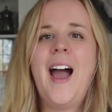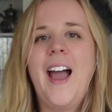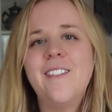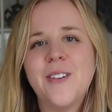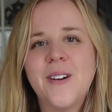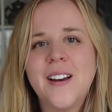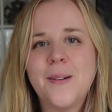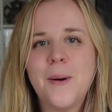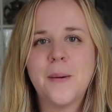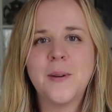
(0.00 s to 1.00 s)
Hi everyone, and
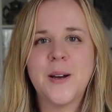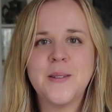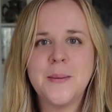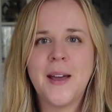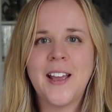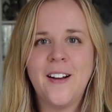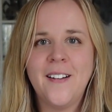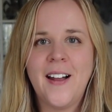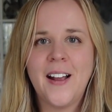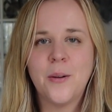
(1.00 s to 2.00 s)
welcome to Cozy by
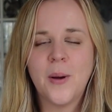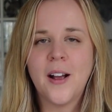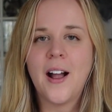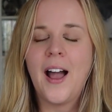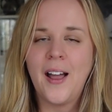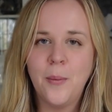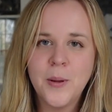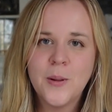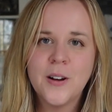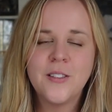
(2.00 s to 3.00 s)
Caroline, where I help you
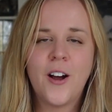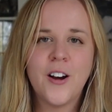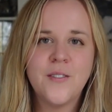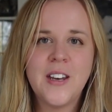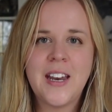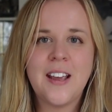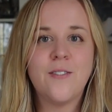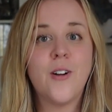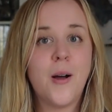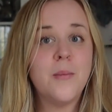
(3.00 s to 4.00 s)
learn the art of knitting
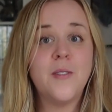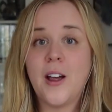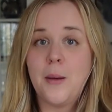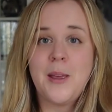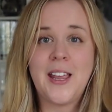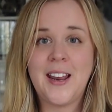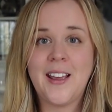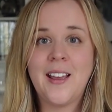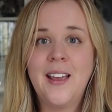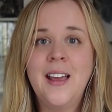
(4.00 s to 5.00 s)
from the very
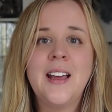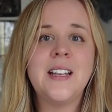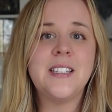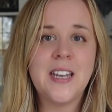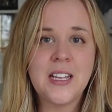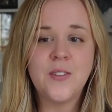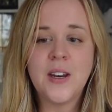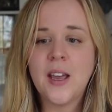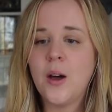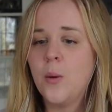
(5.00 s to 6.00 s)
beginning. Today's
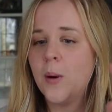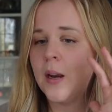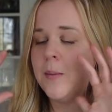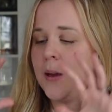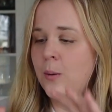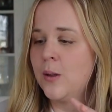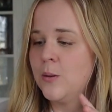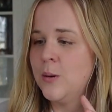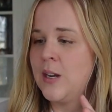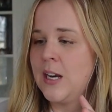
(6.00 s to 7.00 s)
video, we're going to be going
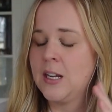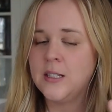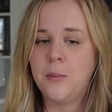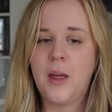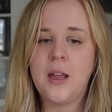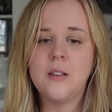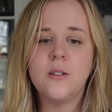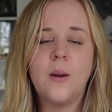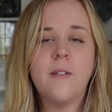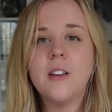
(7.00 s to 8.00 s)
through knitting supplies,
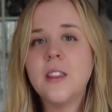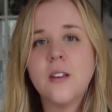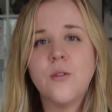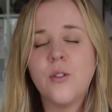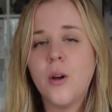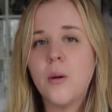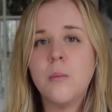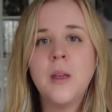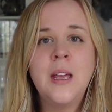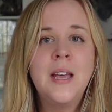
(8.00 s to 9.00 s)
so everything
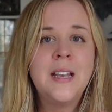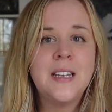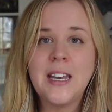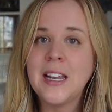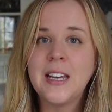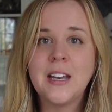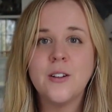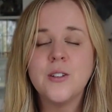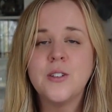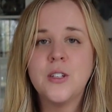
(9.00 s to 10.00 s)
from knitting
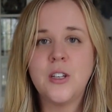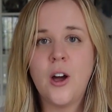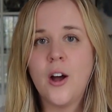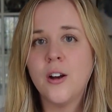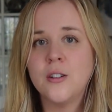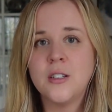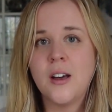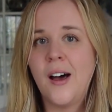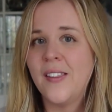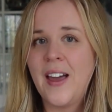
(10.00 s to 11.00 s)
needles to yarn to
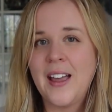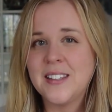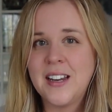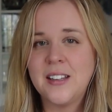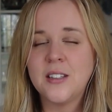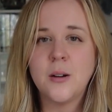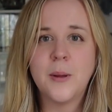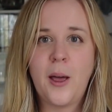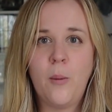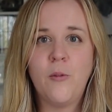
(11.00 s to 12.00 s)
all the odds and ends that'll be
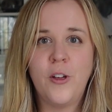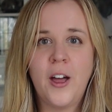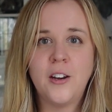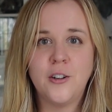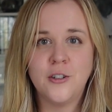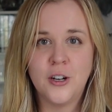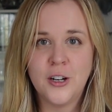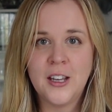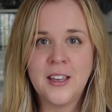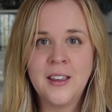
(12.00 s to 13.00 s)
helpful on your
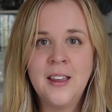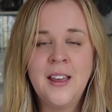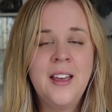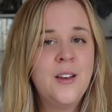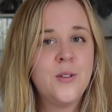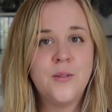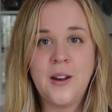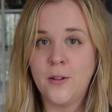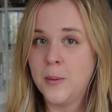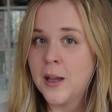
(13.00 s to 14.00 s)
journey. If you've
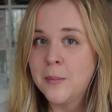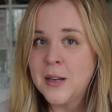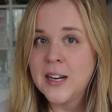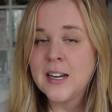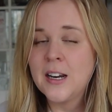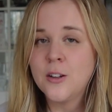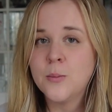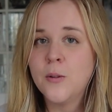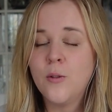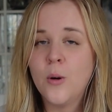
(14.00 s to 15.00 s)
never picked up knitting needles
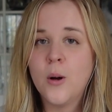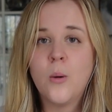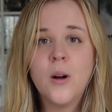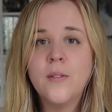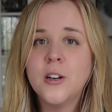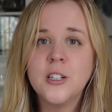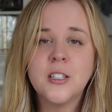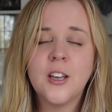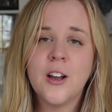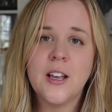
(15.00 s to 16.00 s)
before, or if you're
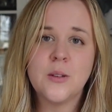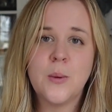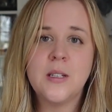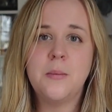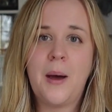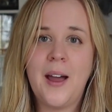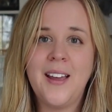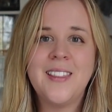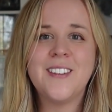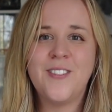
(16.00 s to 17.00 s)
just curious what to
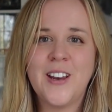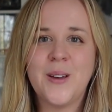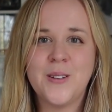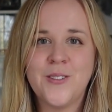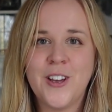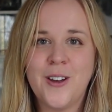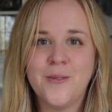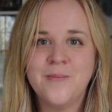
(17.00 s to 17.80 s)
buy, this video is for you.